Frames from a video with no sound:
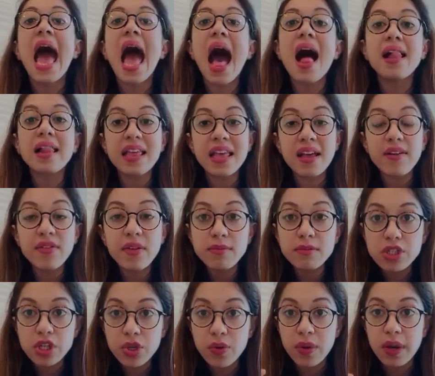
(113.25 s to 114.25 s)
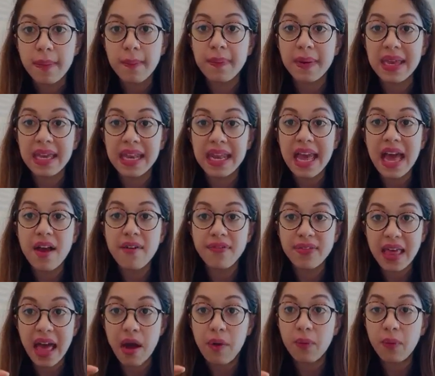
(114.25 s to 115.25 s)
I'll give them to you in a
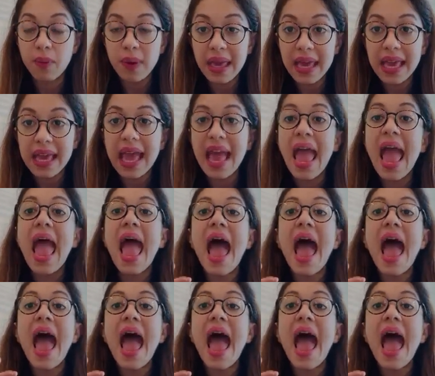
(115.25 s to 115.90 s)
PDF that week